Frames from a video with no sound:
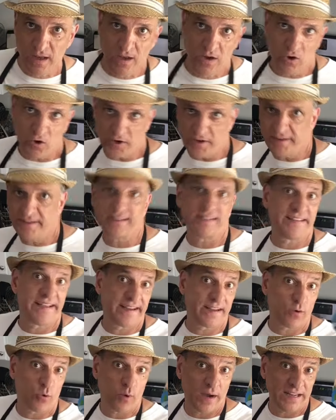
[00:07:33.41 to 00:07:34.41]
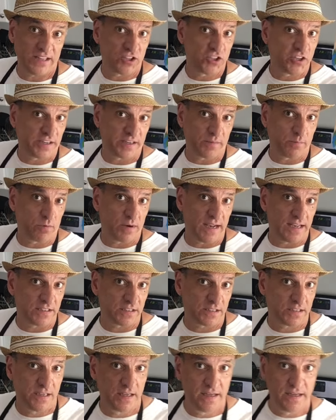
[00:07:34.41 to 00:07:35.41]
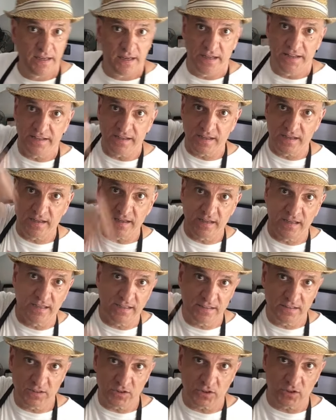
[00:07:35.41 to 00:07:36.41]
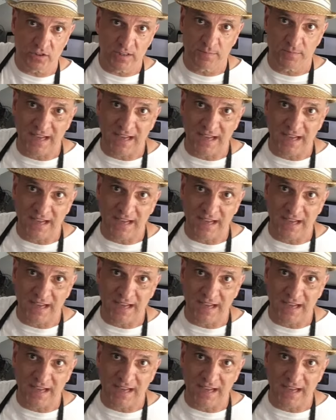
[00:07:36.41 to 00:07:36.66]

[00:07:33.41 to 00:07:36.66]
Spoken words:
Or you can take a white chicken breast and you can cut it into strips.